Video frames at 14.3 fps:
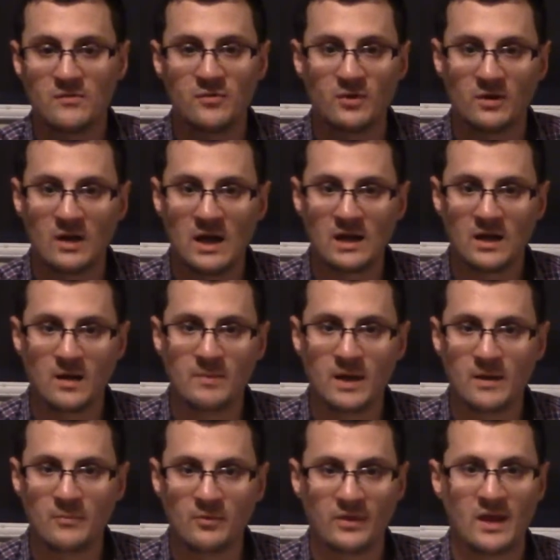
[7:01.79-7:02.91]
you're kind of coming
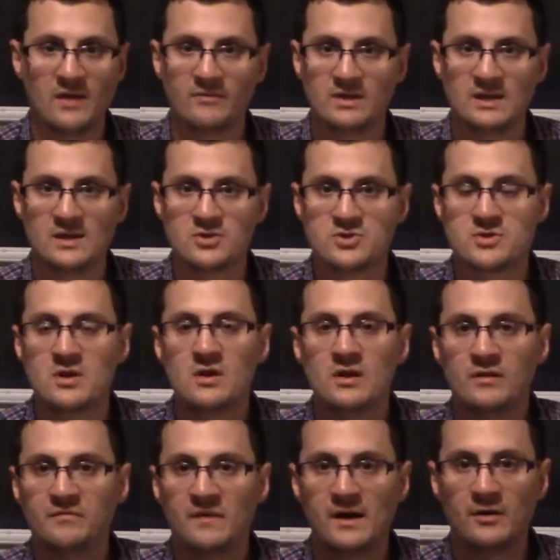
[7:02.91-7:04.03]
up with kind of a niche
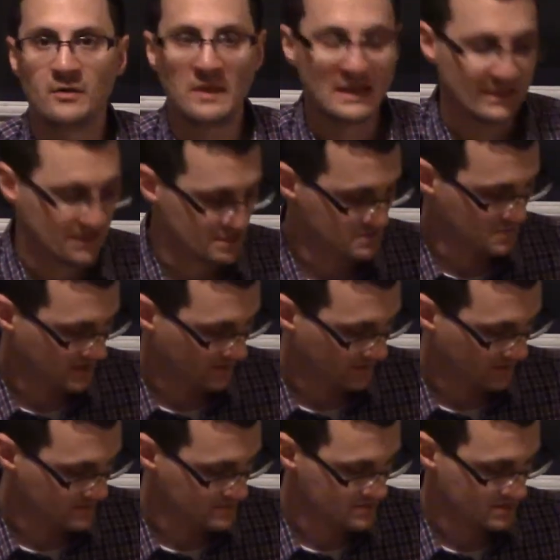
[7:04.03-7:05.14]
fighter like this,
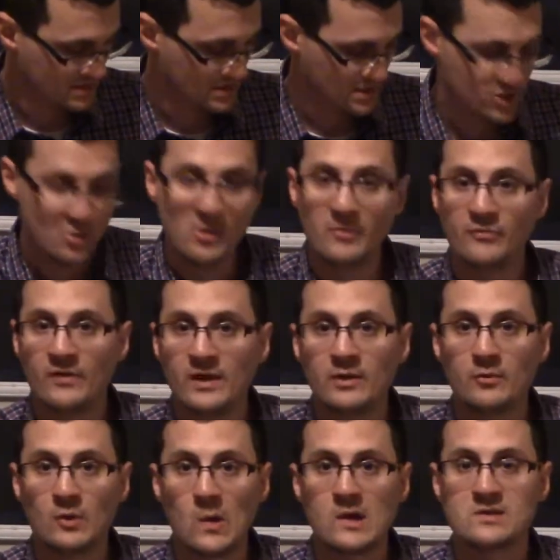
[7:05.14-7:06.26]
because two-weapon fighting
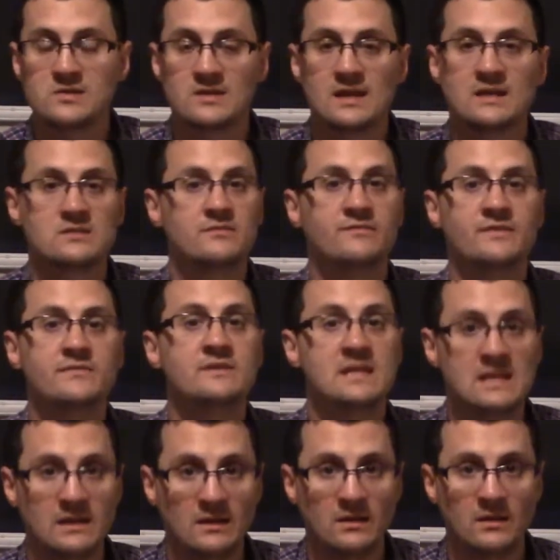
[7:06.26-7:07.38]
requires a dex of
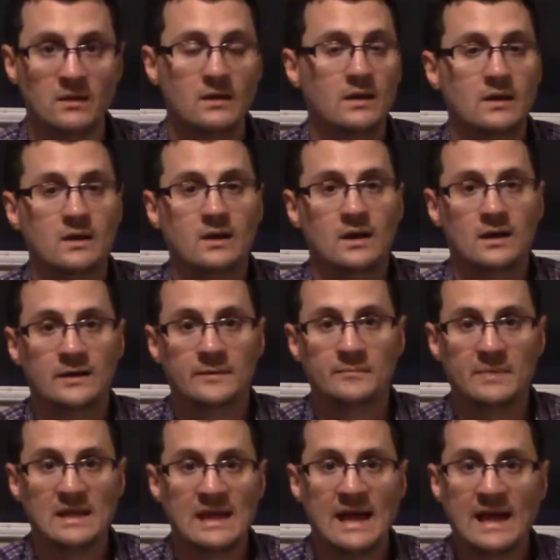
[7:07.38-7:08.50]
15.
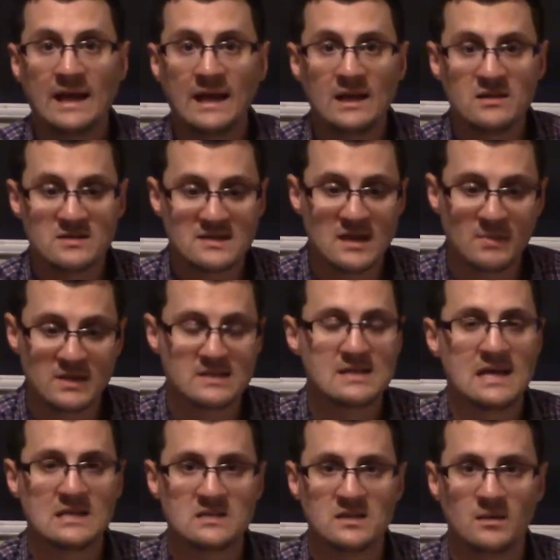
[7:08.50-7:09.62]
Had I set my
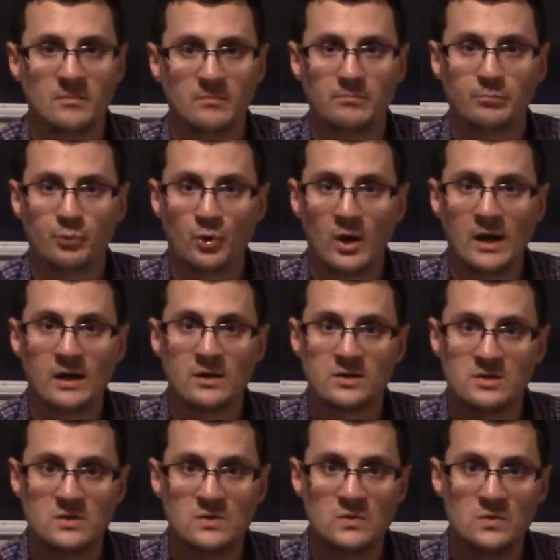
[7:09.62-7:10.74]
stats up prior
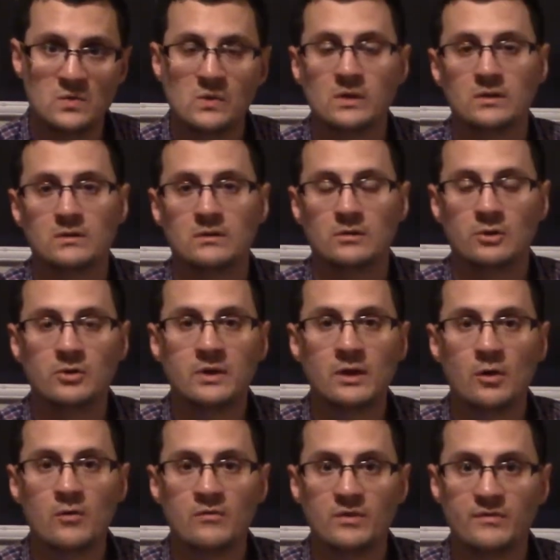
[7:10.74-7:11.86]
to looking
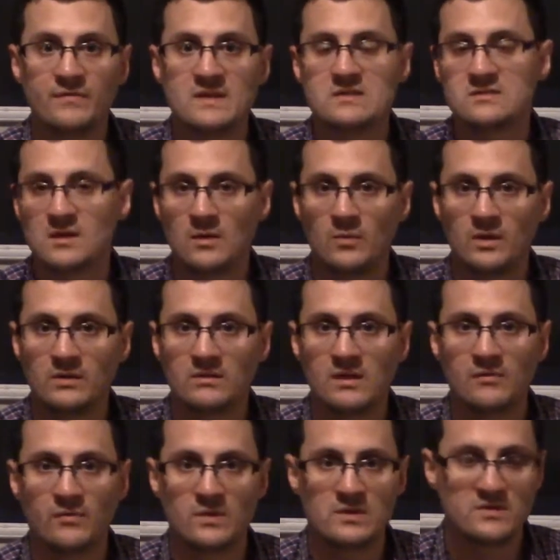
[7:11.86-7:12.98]
over the feats that I want to
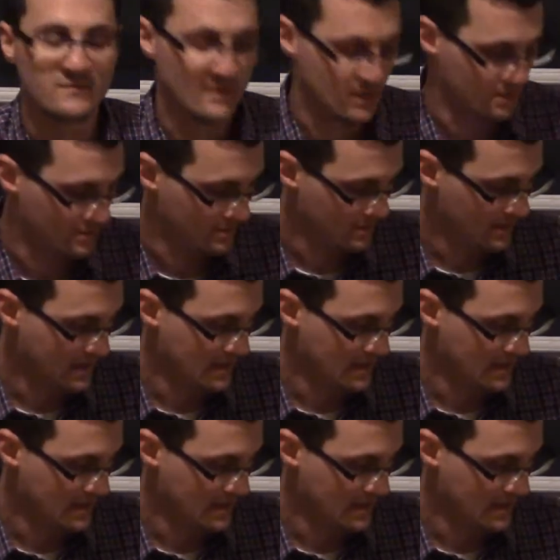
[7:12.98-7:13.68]
take for this fighter,